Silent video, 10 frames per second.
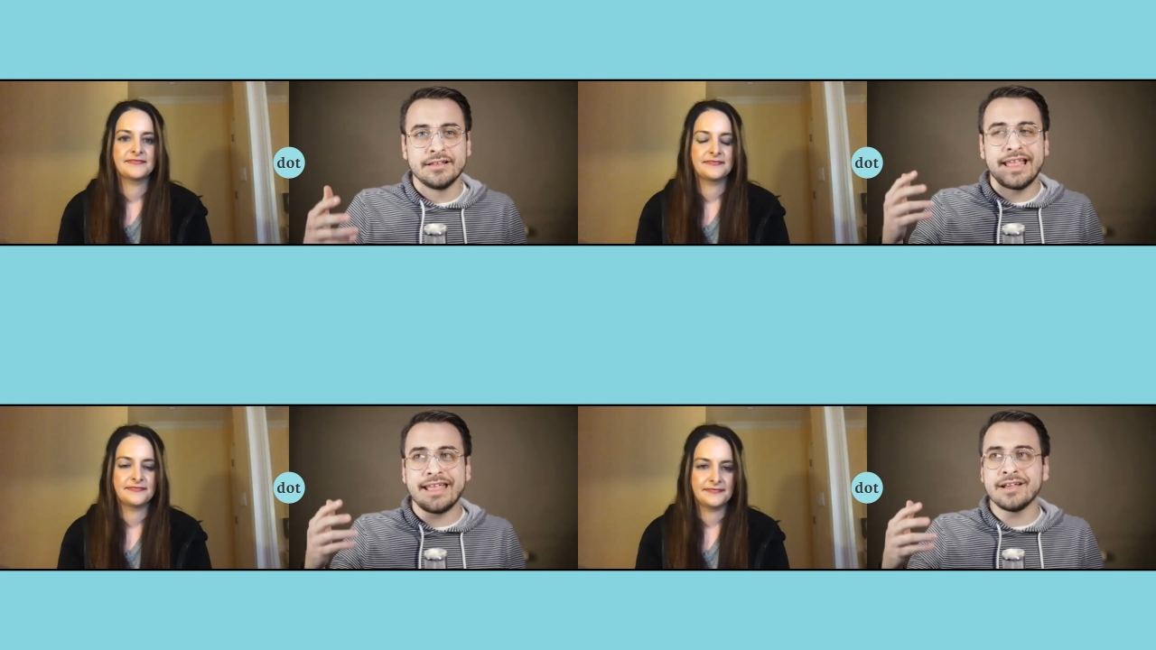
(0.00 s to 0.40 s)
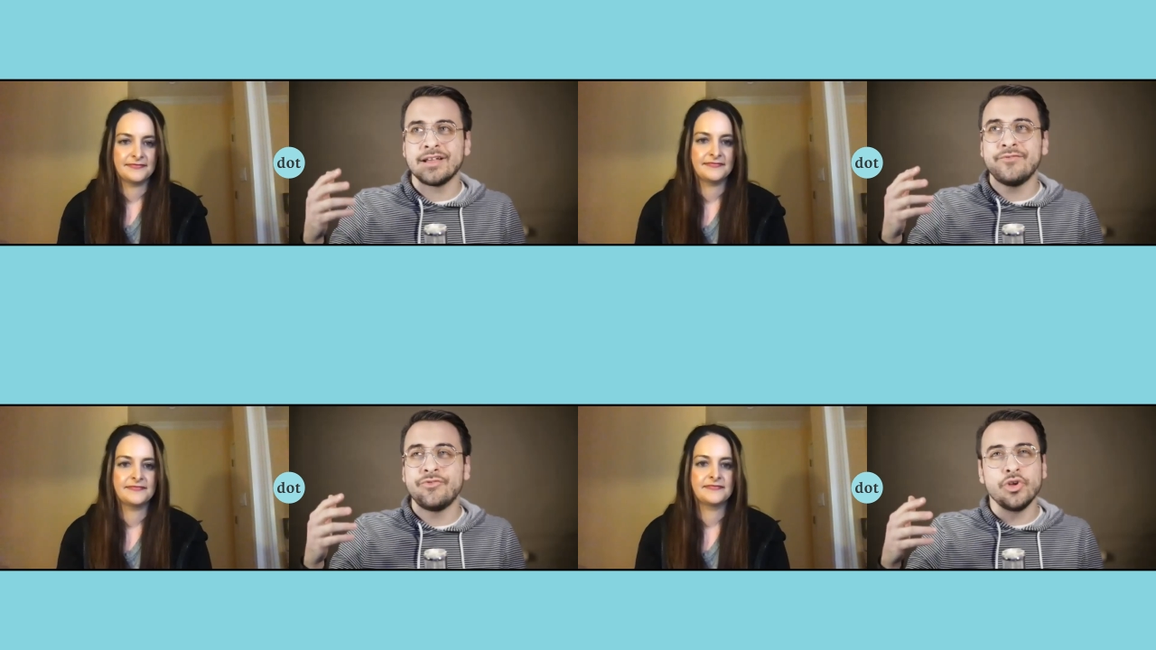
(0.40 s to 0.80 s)
Speaker 1: like
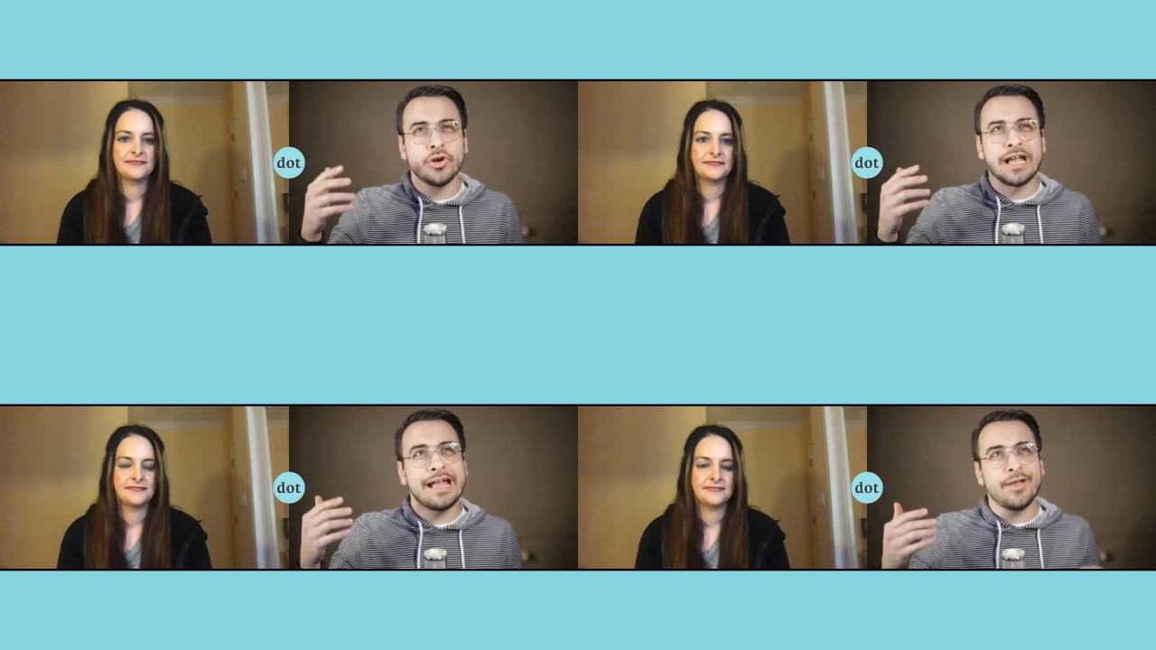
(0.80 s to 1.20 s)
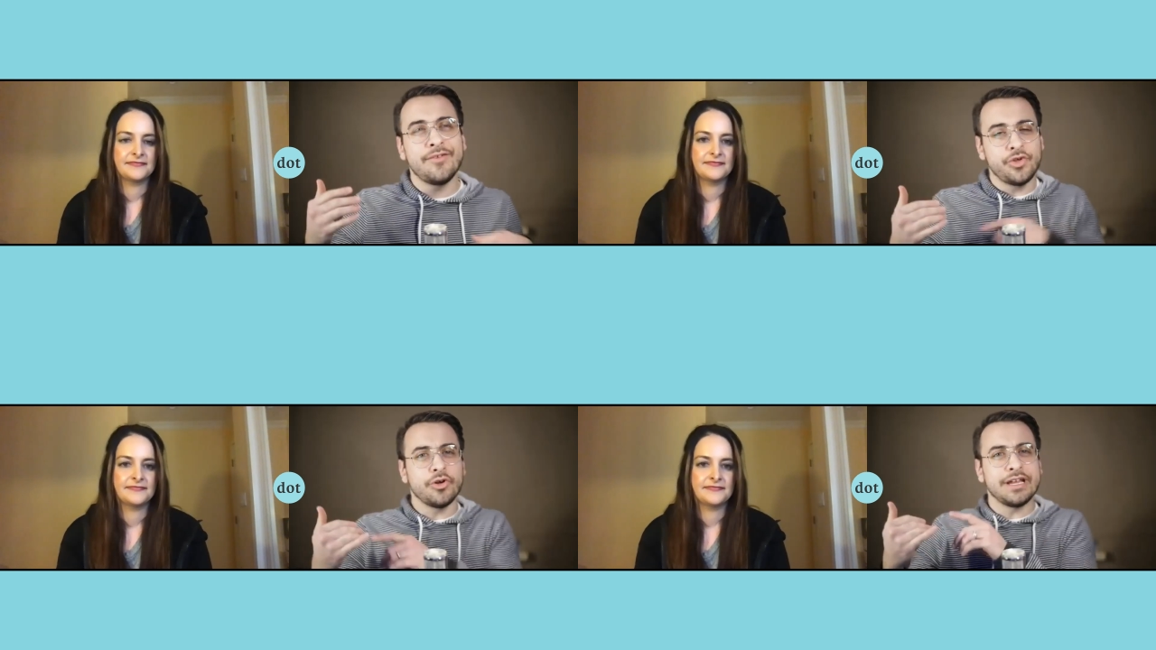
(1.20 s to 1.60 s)
if you're
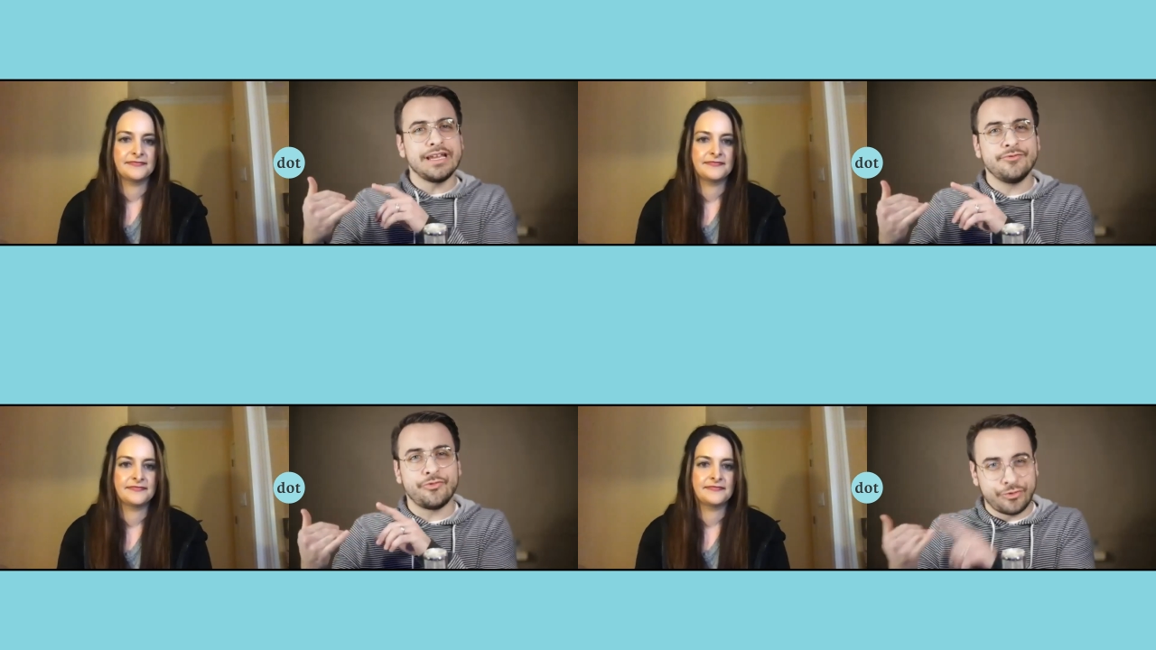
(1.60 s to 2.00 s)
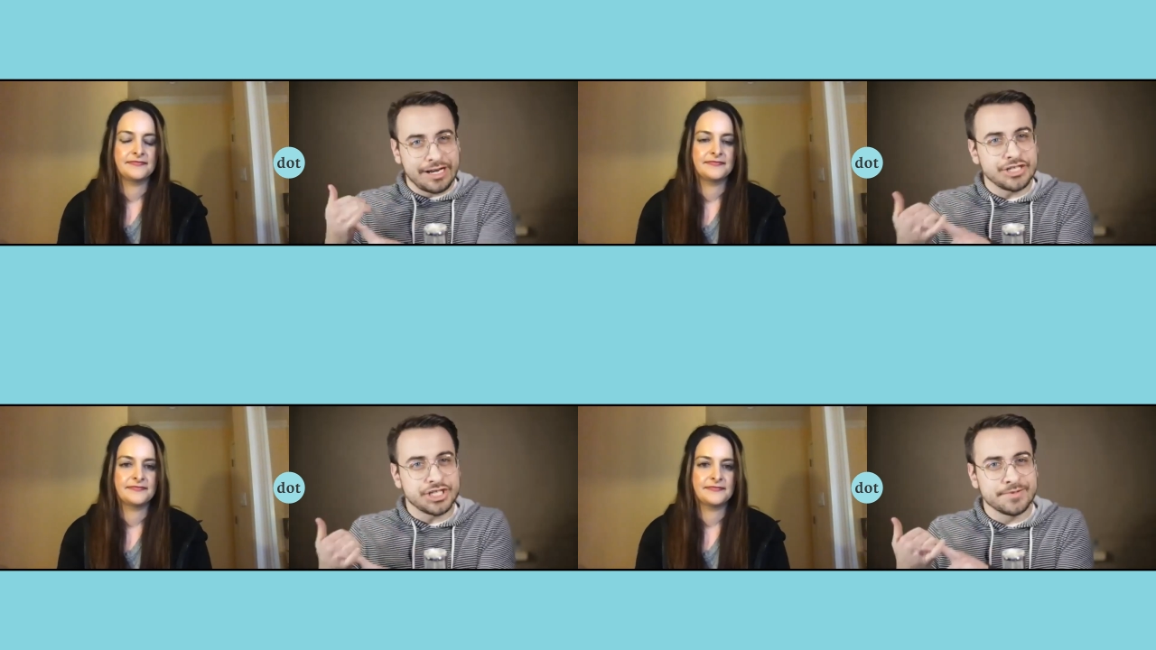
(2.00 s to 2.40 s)
if you're in
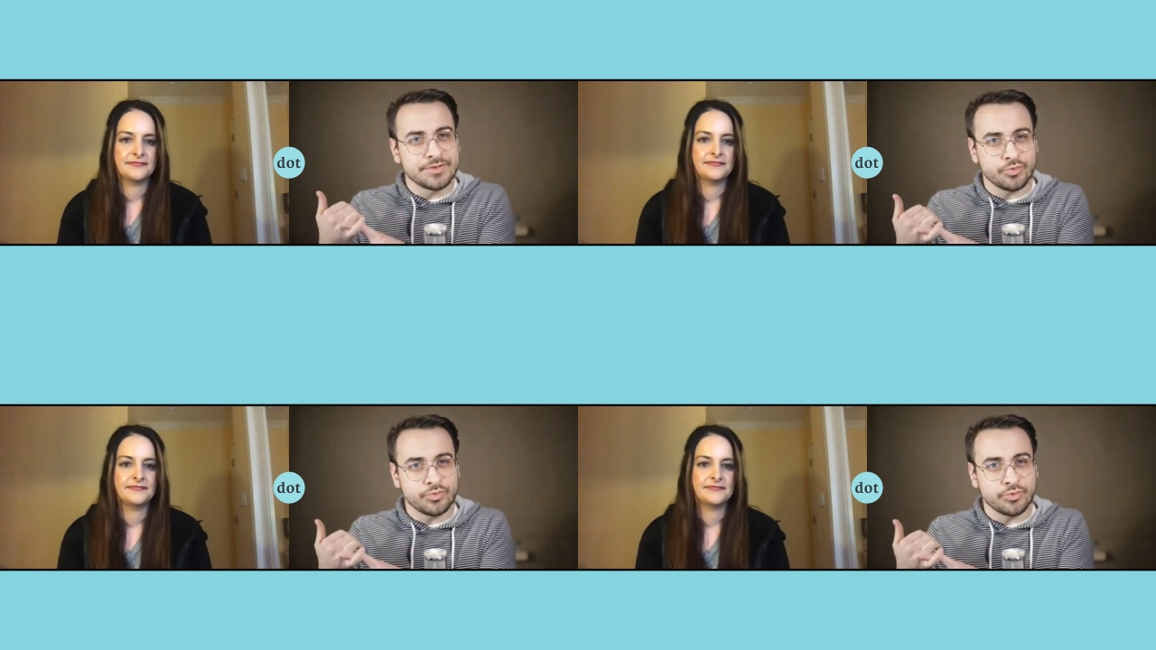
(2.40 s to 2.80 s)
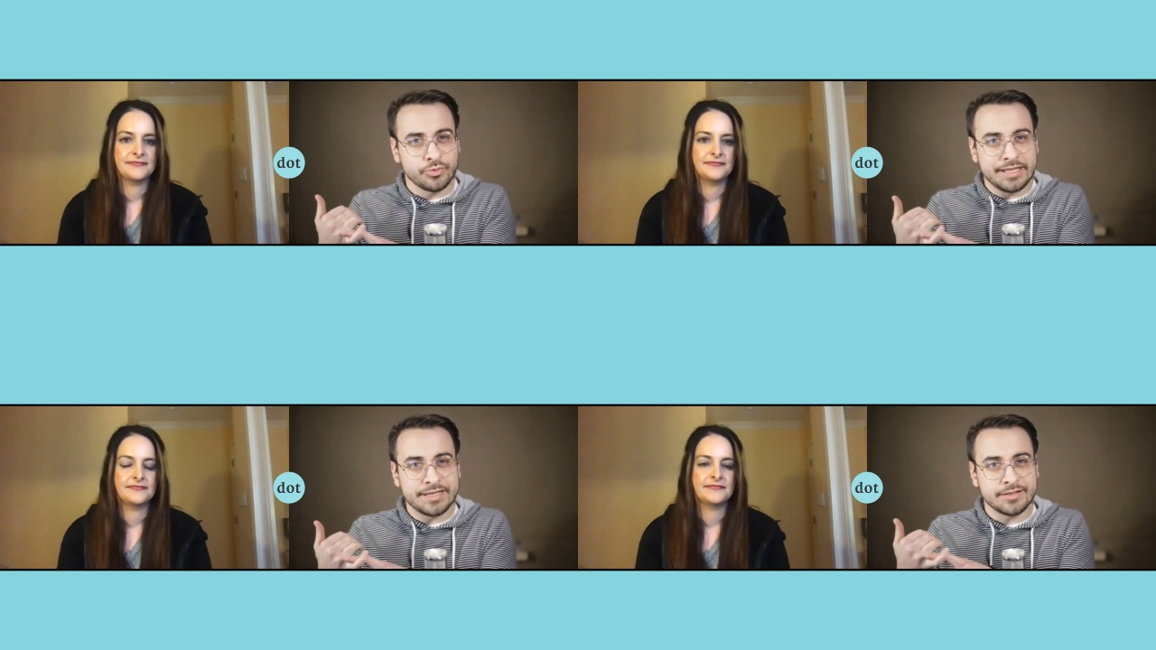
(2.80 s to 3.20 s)
friendships
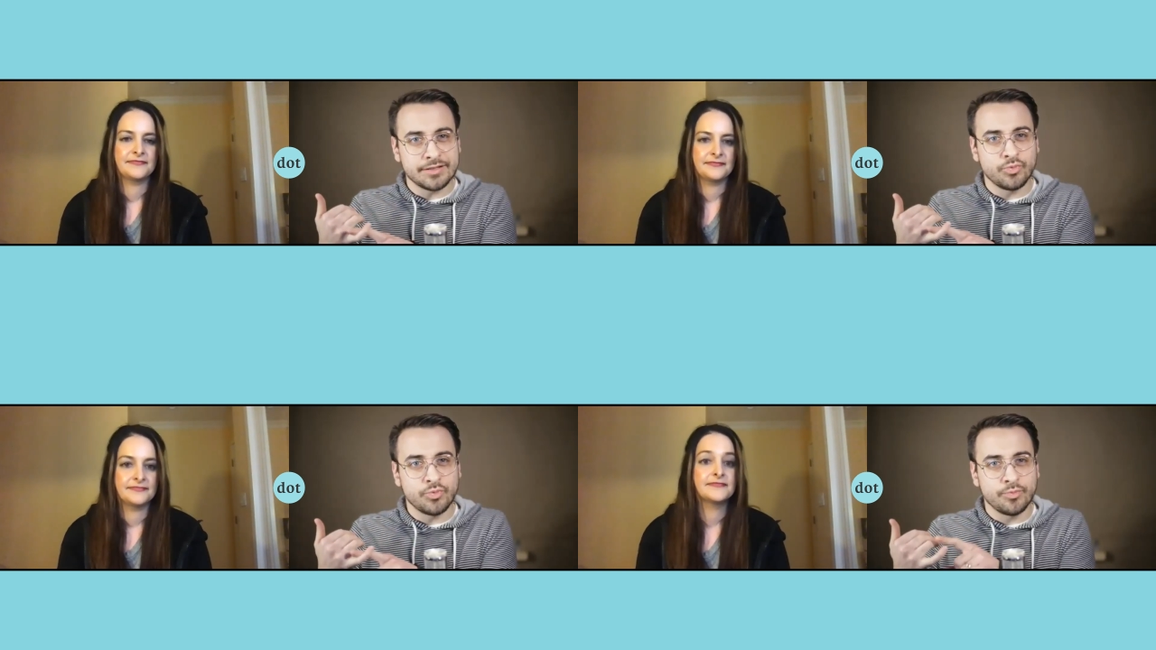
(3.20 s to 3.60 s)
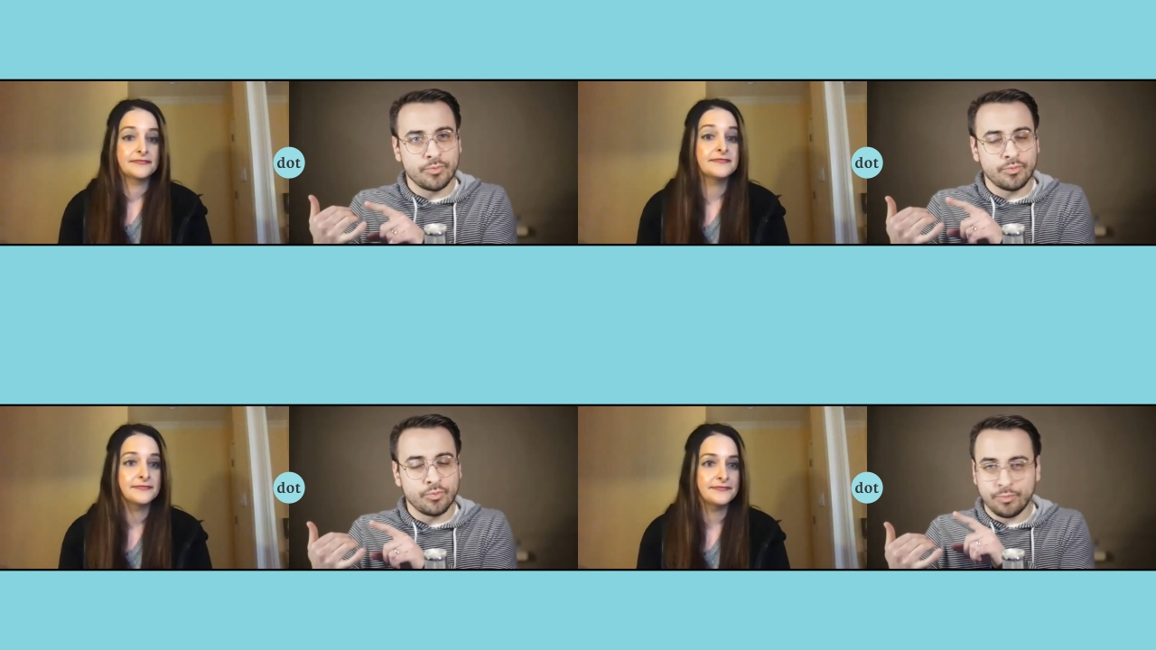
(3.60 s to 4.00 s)
with
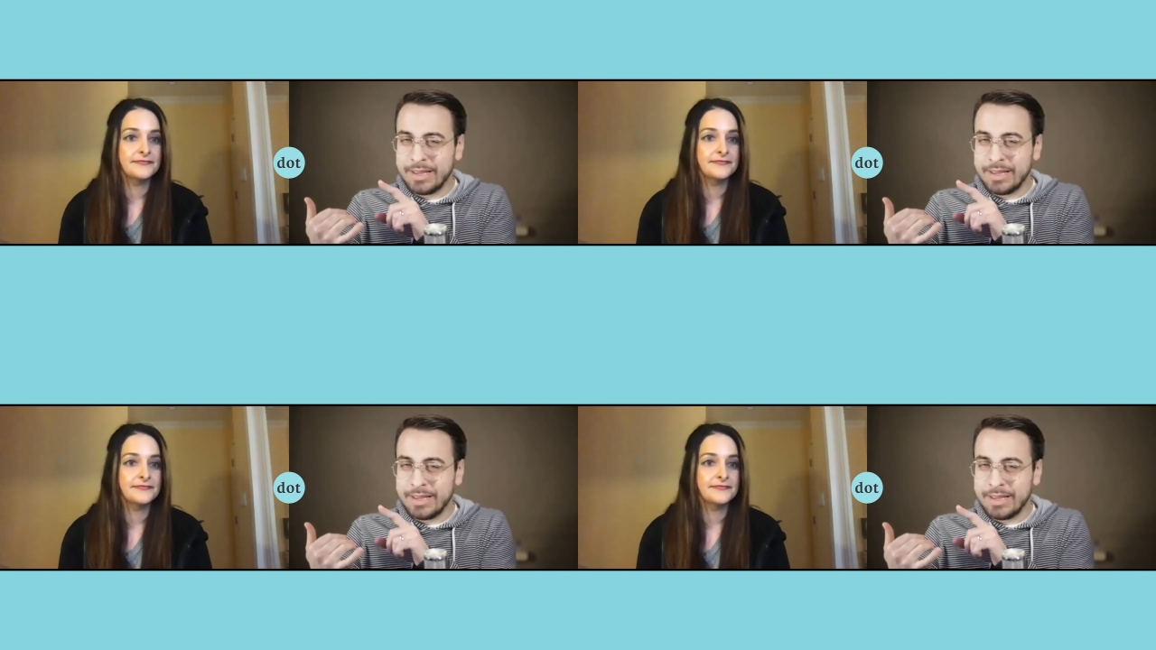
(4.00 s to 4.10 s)
mm-hmm.